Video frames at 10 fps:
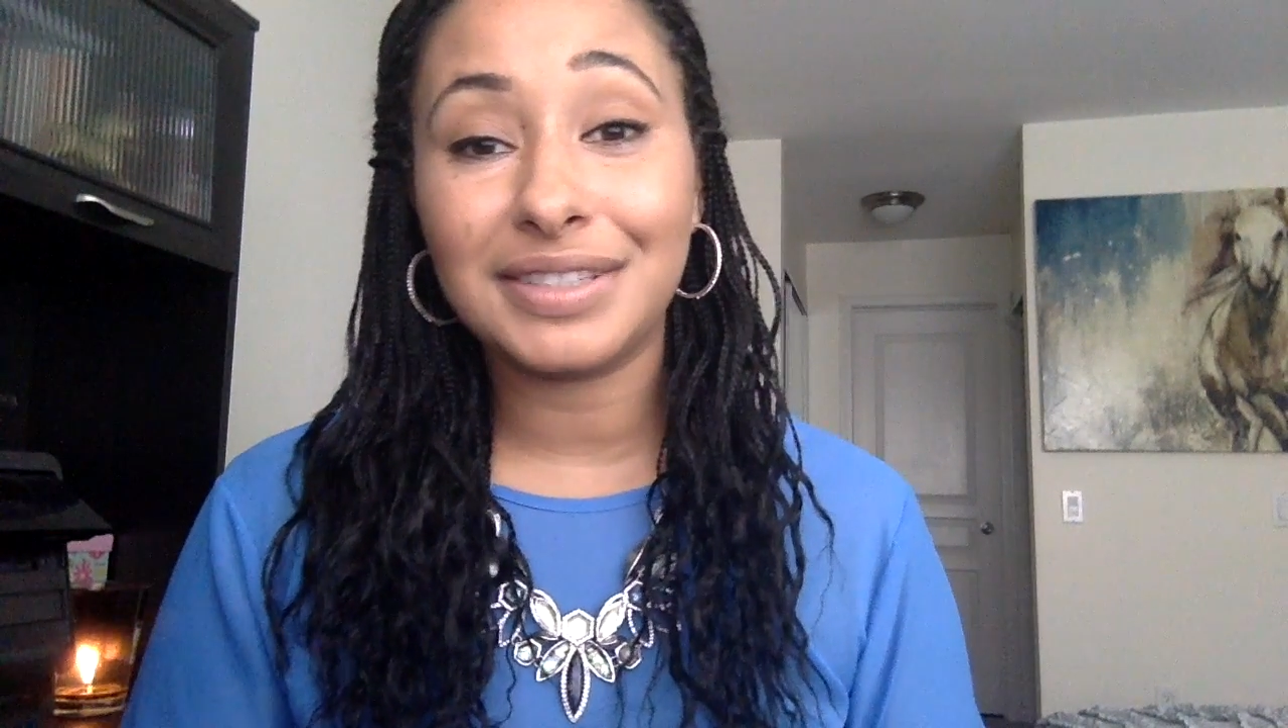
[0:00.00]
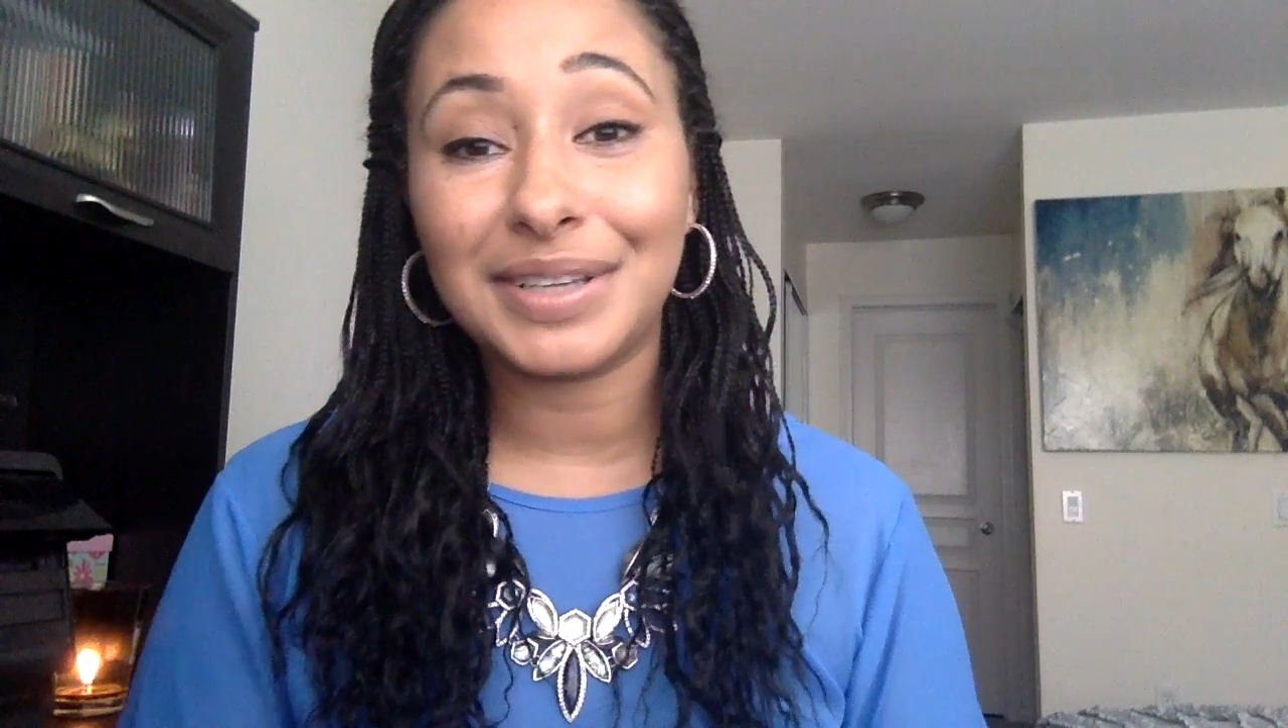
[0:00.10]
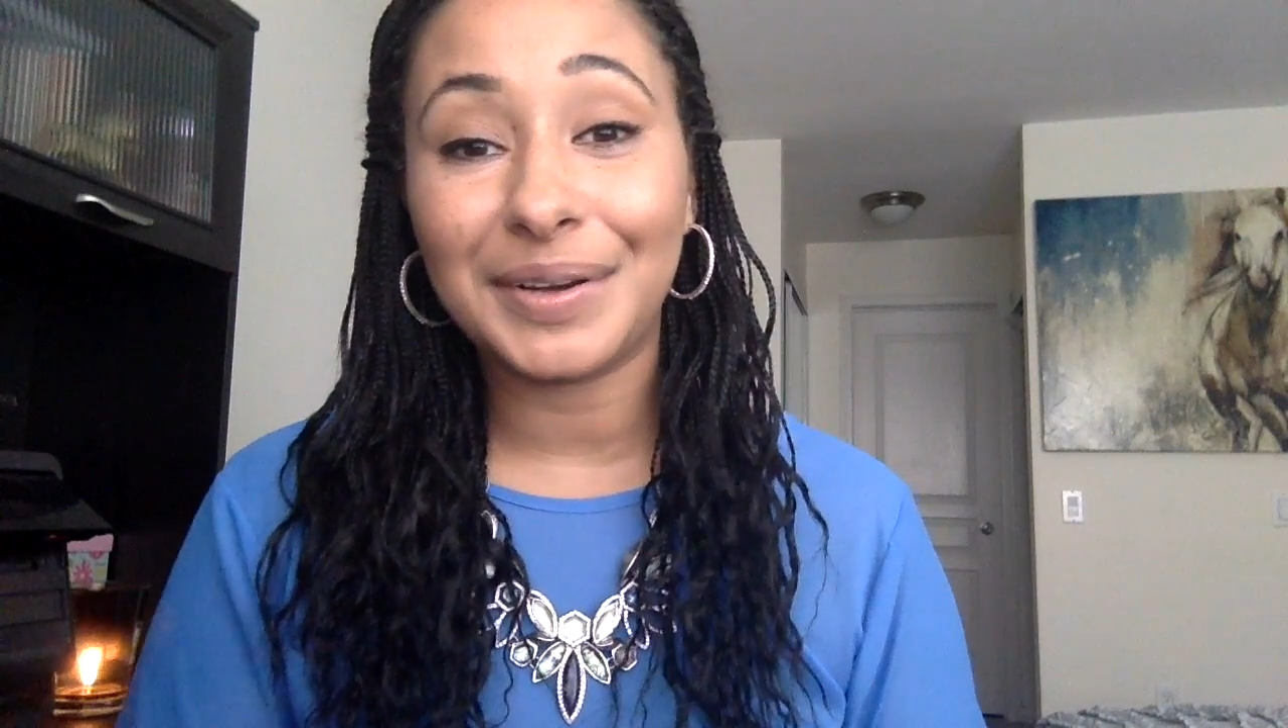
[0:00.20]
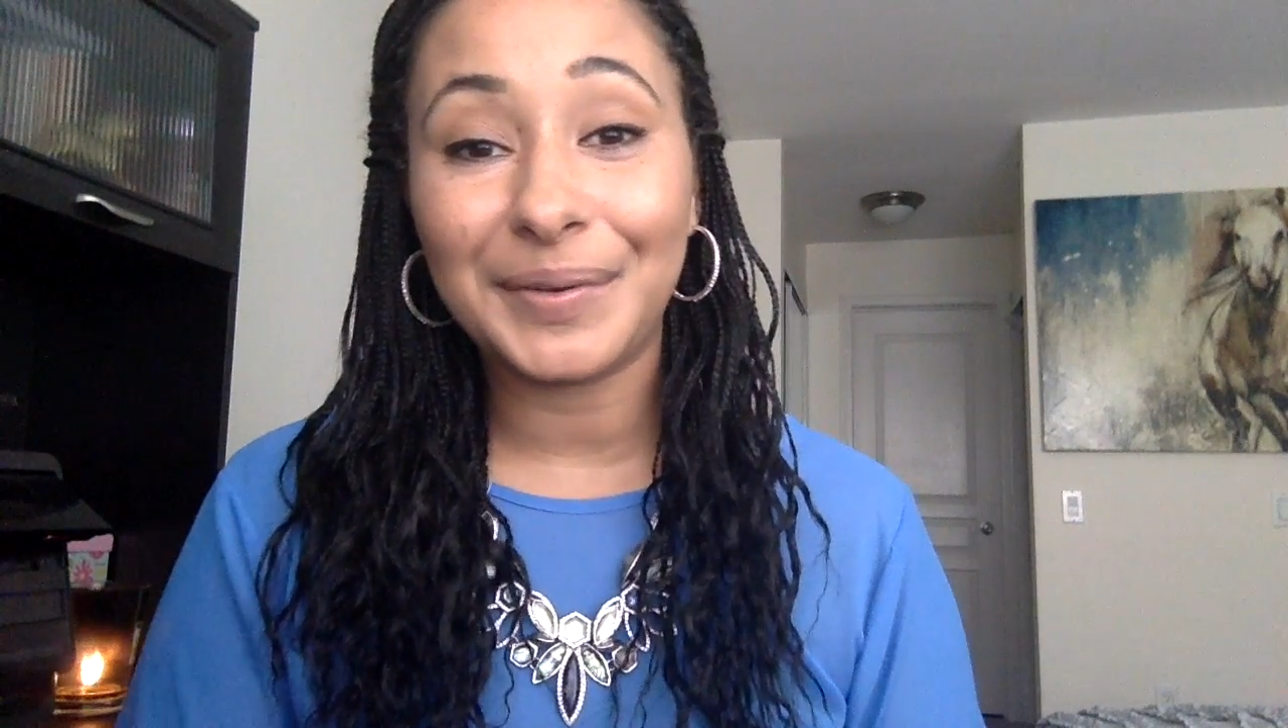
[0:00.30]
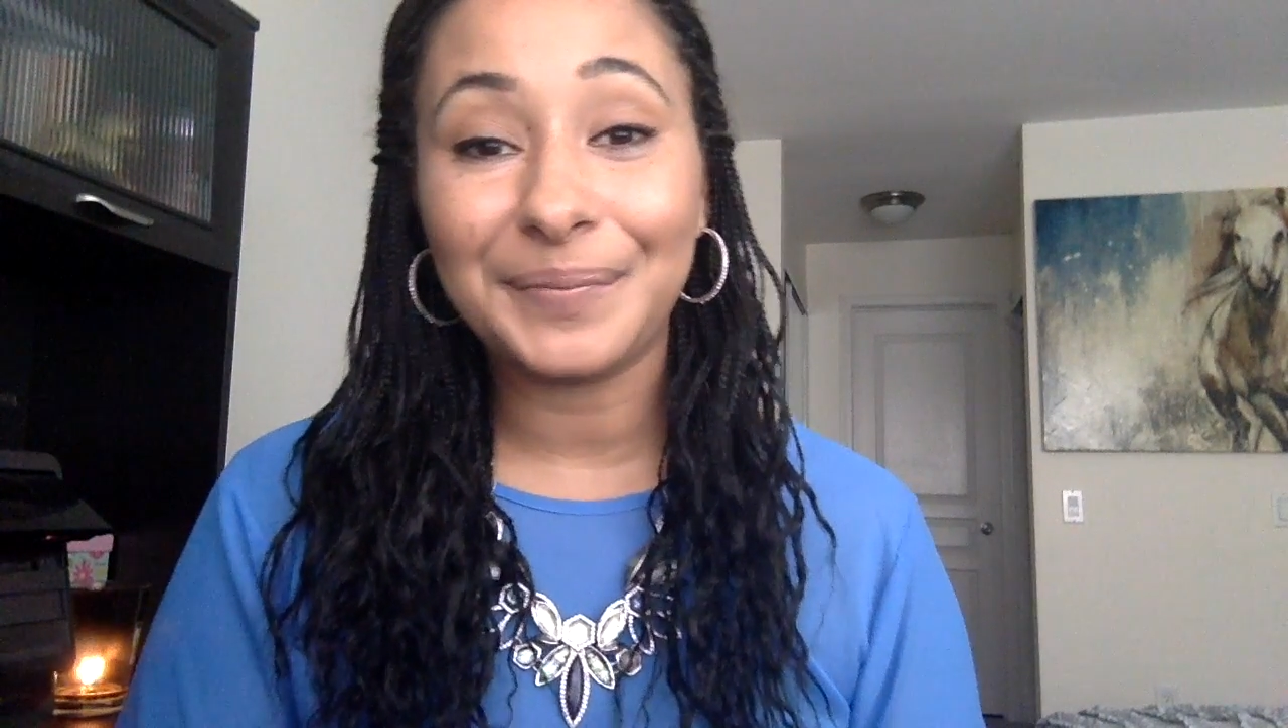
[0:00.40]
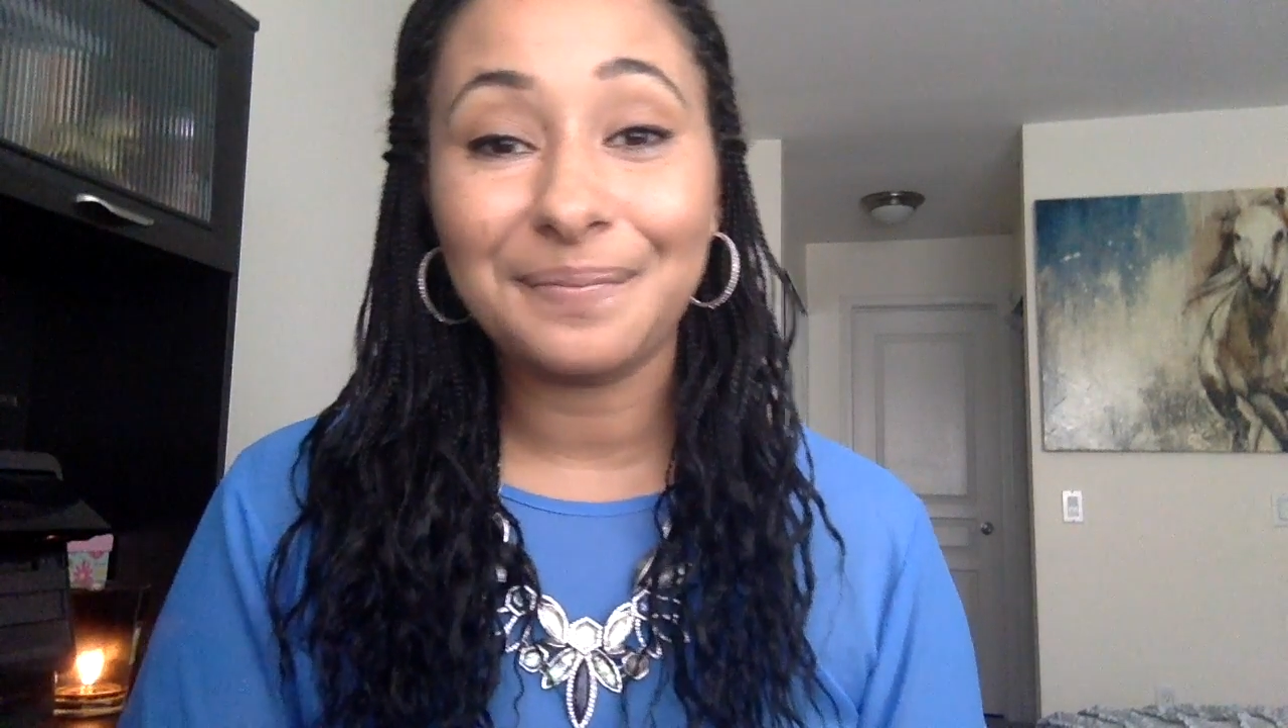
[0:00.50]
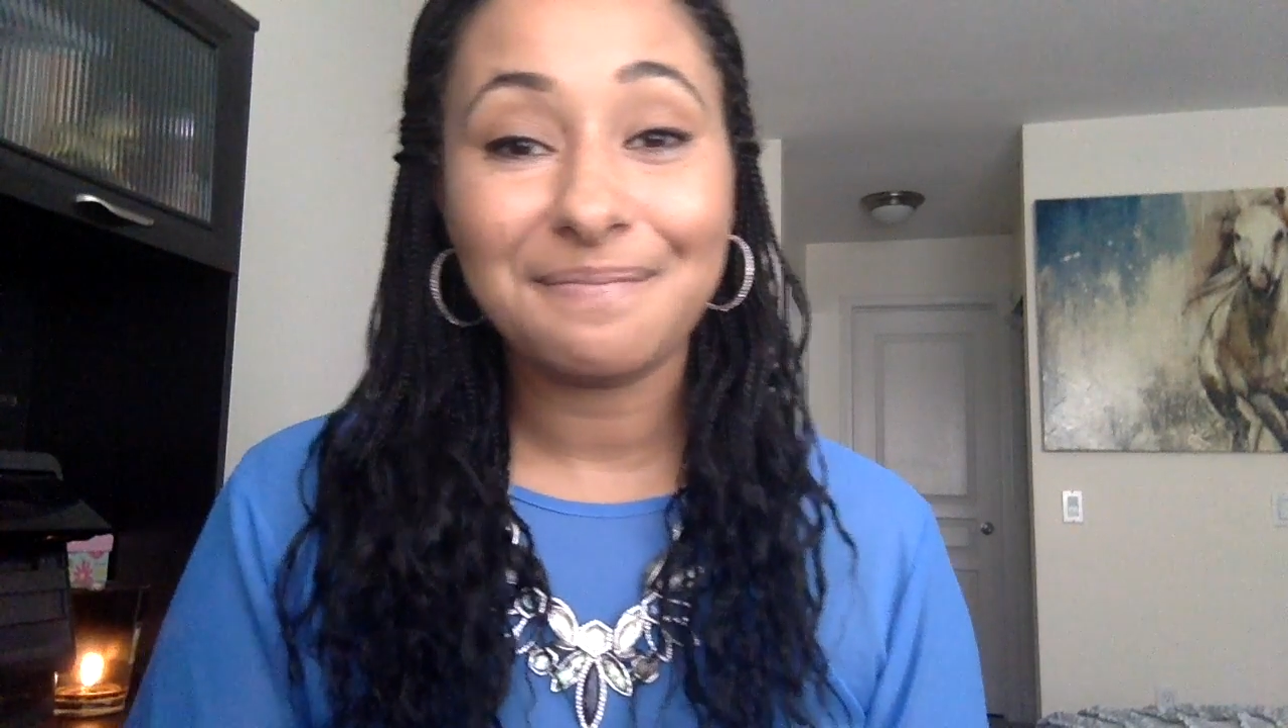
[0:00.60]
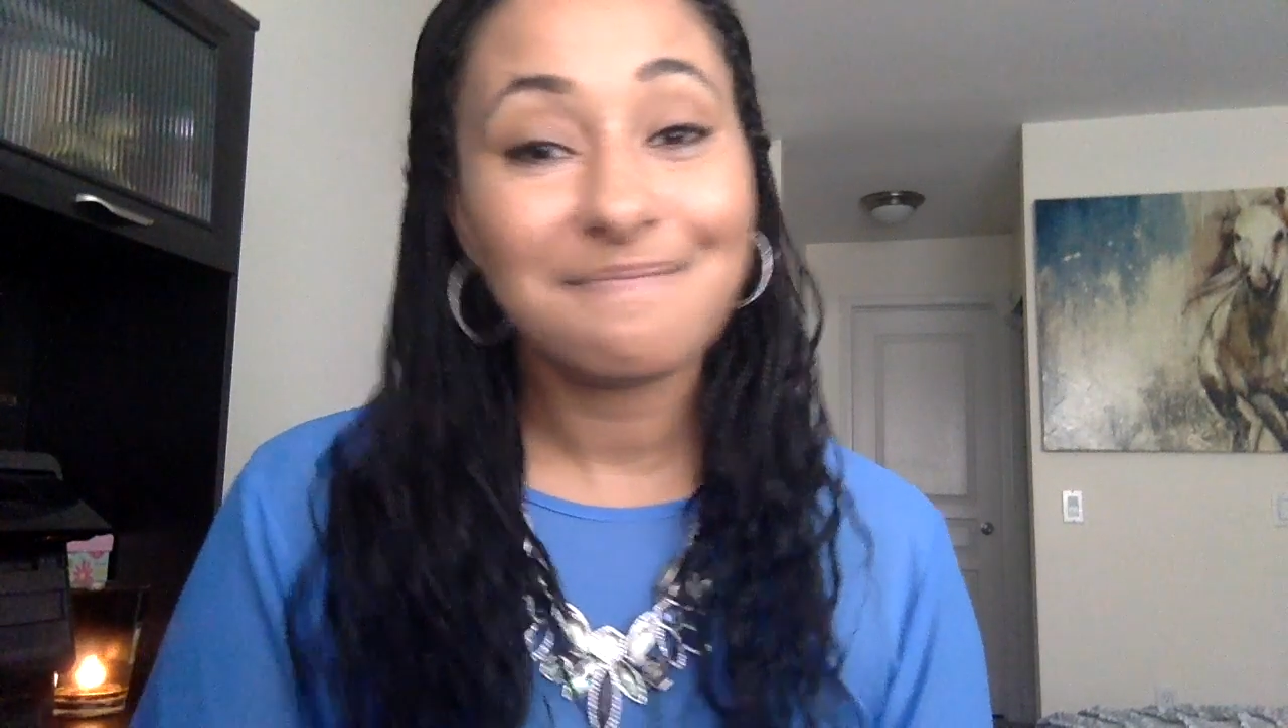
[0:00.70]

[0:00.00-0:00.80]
So